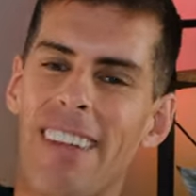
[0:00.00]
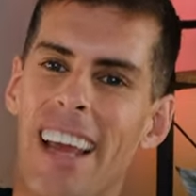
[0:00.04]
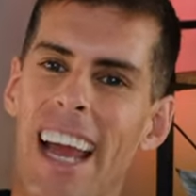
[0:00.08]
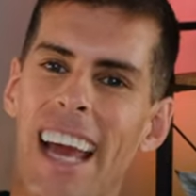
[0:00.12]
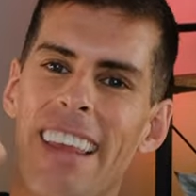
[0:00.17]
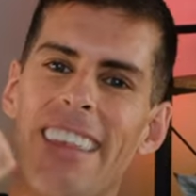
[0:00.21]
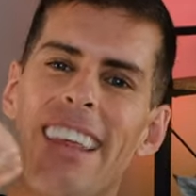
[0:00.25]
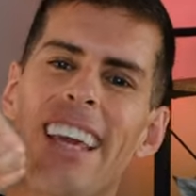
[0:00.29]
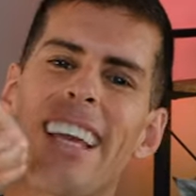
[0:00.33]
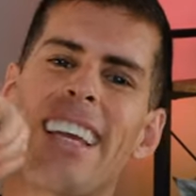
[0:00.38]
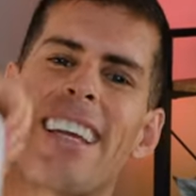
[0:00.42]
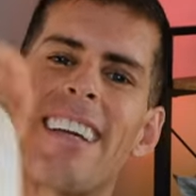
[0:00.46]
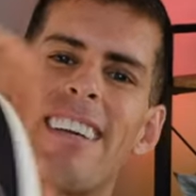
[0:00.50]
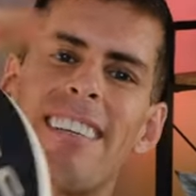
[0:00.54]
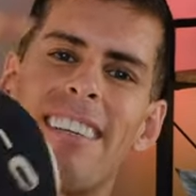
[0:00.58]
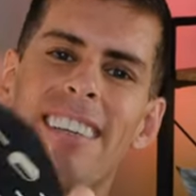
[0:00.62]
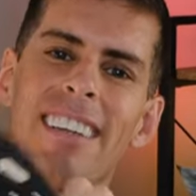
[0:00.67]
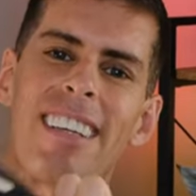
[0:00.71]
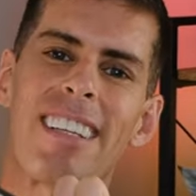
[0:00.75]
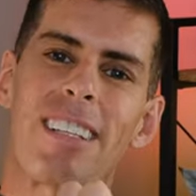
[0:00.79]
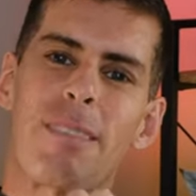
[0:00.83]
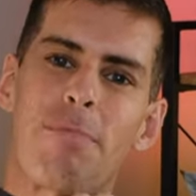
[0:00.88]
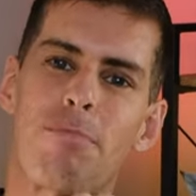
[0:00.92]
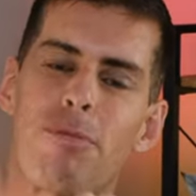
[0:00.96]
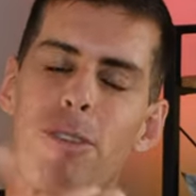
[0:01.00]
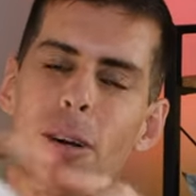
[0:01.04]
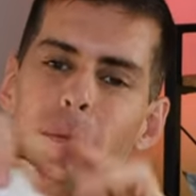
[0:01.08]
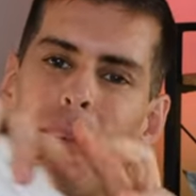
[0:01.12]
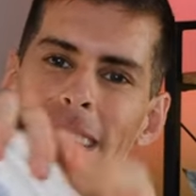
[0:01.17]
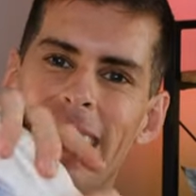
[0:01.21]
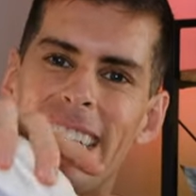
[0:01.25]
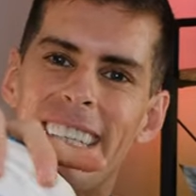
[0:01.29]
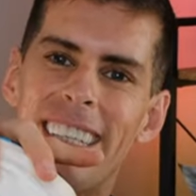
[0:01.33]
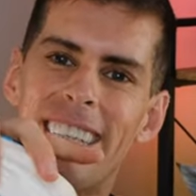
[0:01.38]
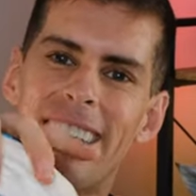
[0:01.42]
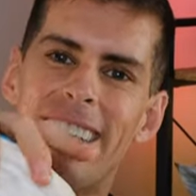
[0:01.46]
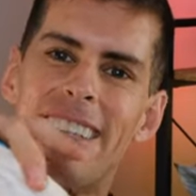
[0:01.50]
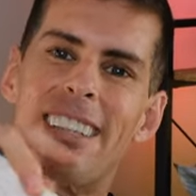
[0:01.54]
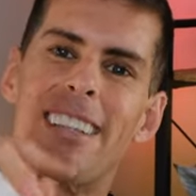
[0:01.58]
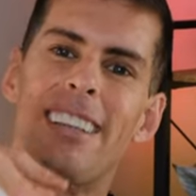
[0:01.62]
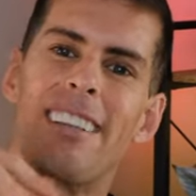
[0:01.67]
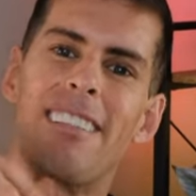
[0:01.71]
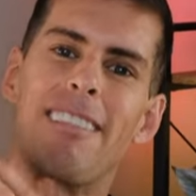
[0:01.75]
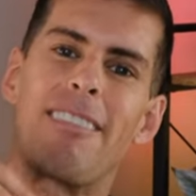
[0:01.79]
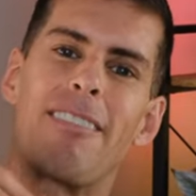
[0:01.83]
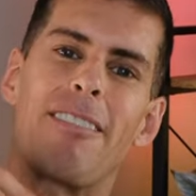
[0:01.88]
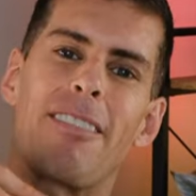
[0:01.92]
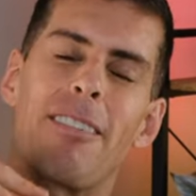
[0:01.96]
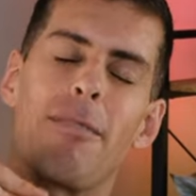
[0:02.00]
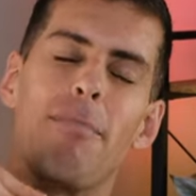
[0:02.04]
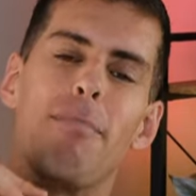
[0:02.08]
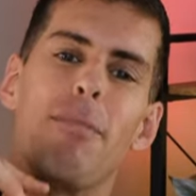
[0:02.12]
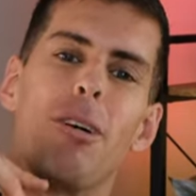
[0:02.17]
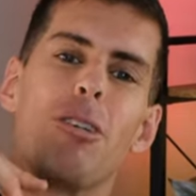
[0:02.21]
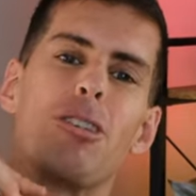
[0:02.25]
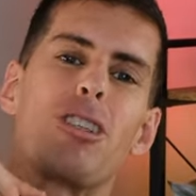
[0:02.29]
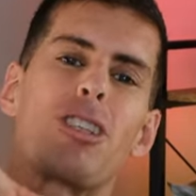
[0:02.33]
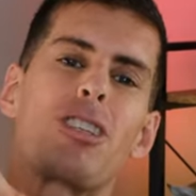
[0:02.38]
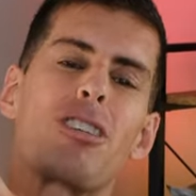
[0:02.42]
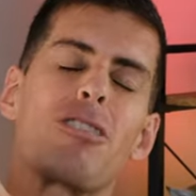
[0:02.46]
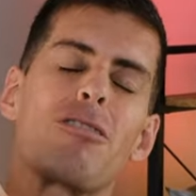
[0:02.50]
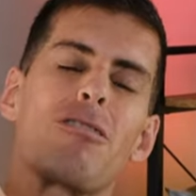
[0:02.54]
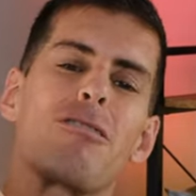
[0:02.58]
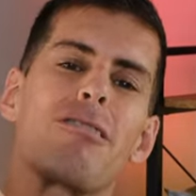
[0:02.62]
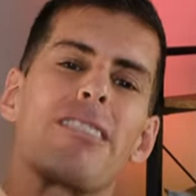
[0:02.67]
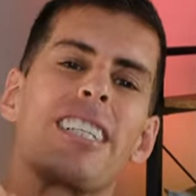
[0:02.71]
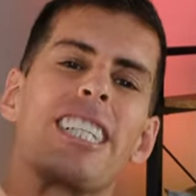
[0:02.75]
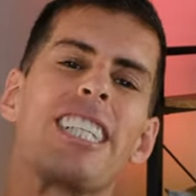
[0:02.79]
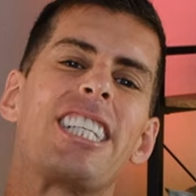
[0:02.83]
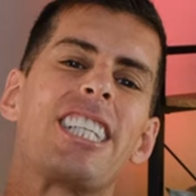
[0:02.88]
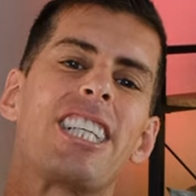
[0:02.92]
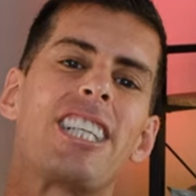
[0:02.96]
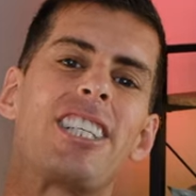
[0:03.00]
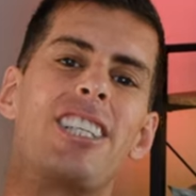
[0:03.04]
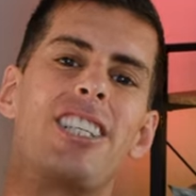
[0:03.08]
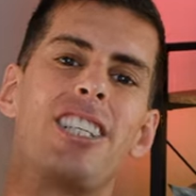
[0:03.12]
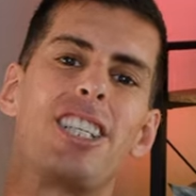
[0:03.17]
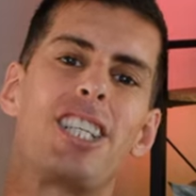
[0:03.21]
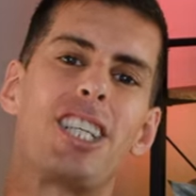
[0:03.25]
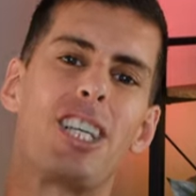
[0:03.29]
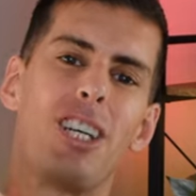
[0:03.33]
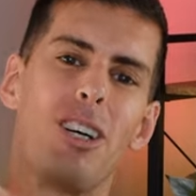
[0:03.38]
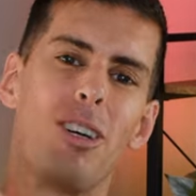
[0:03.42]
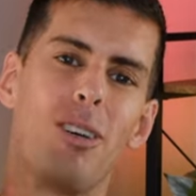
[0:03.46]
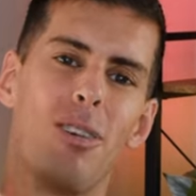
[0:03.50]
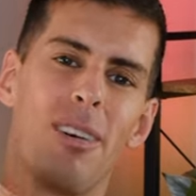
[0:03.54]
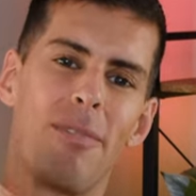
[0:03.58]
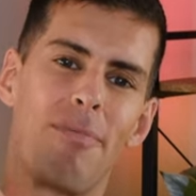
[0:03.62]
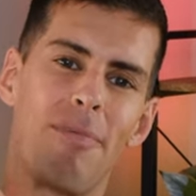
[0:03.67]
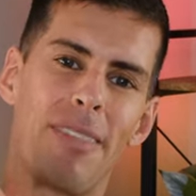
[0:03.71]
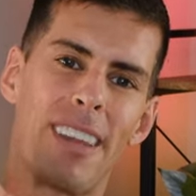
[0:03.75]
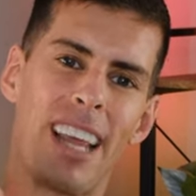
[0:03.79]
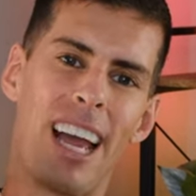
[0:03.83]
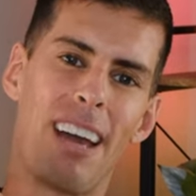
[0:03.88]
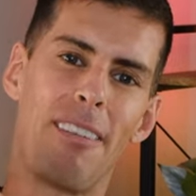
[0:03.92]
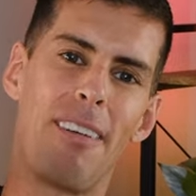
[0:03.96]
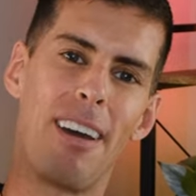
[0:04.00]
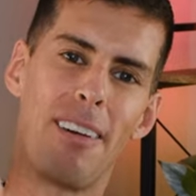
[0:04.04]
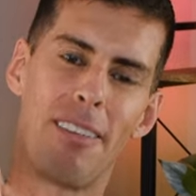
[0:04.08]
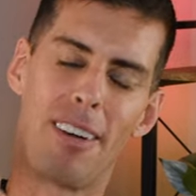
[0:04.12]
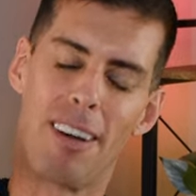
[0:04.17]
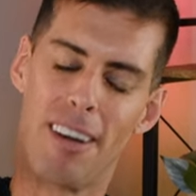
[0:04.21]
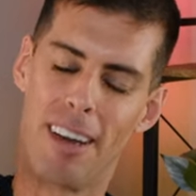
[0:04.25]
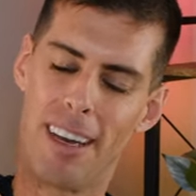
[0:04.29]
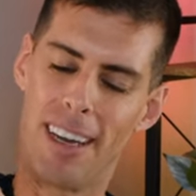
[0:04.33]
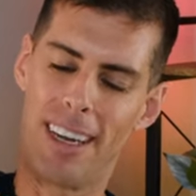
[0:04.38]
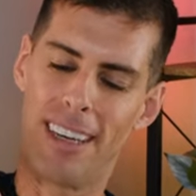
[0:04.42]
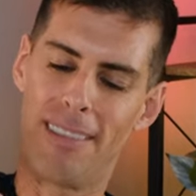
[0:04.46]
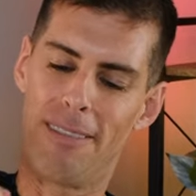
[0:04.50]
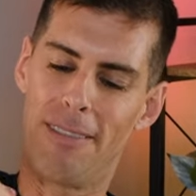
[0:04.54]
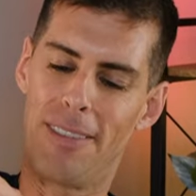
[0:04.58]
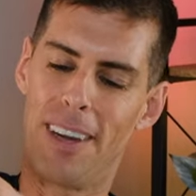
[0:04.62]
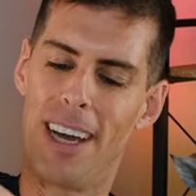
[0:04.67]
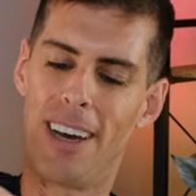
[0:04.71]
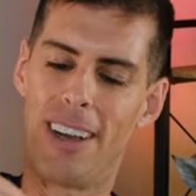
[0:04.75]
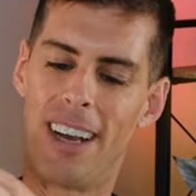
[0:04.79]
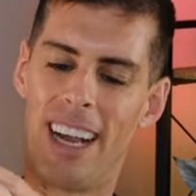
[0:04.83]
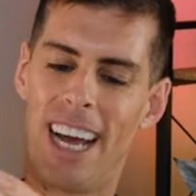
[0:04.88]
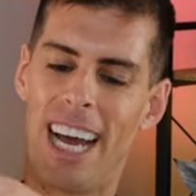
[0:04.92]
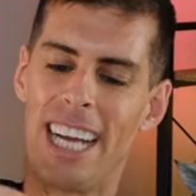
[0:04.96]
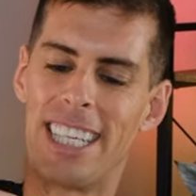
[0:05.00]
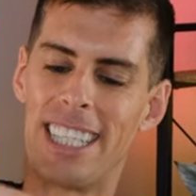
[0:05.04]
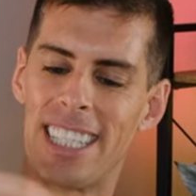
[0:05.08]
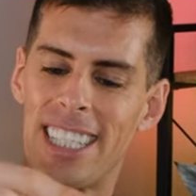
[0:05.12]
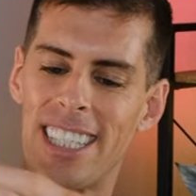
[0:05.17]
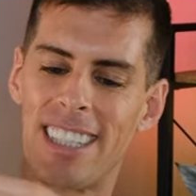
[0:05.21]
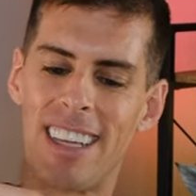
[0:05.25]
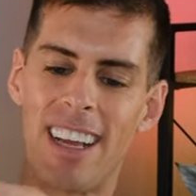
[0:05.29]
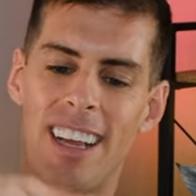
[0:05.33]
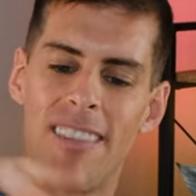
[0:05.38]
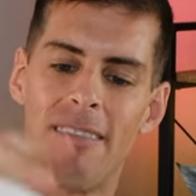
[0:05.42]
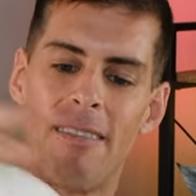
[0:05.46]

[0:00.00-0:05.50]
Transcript: I think it's probably the most rigid shoe I've ever felt. I just,